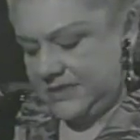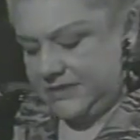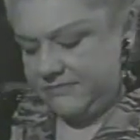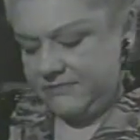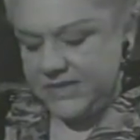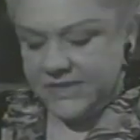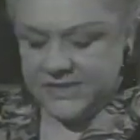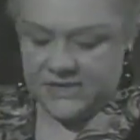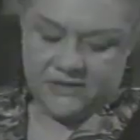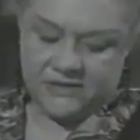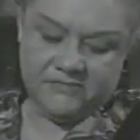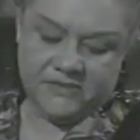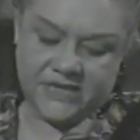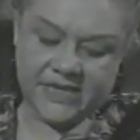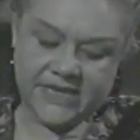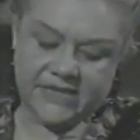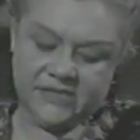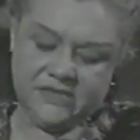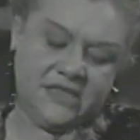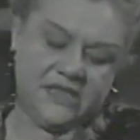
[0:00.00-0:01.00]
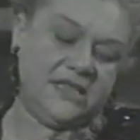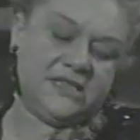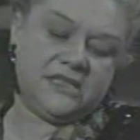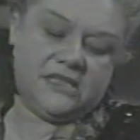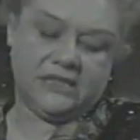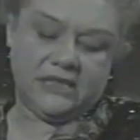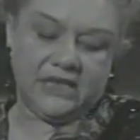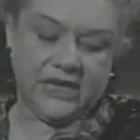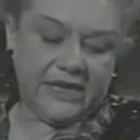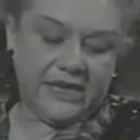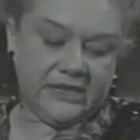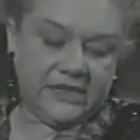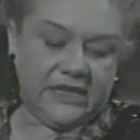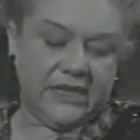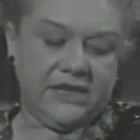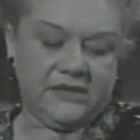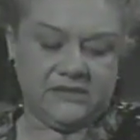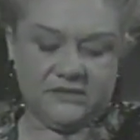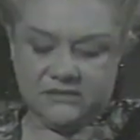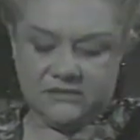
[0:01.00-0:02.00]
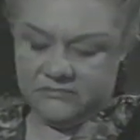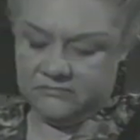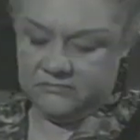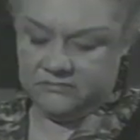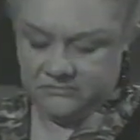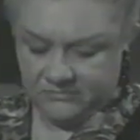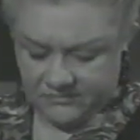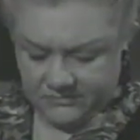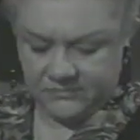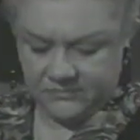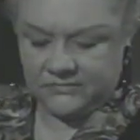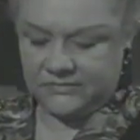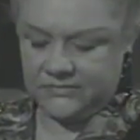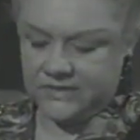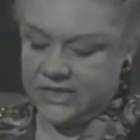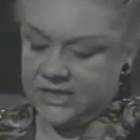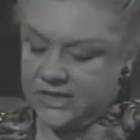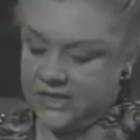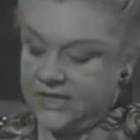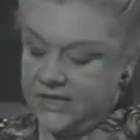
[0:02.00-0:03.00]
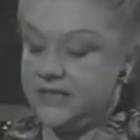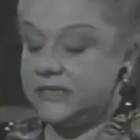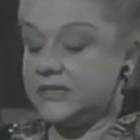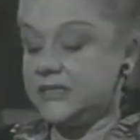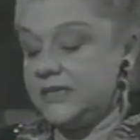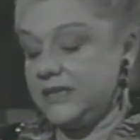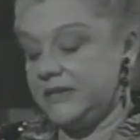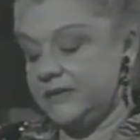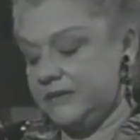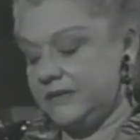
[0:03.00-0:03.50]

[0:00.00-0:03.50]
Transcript: You meet somebody decent like that, and it hits you.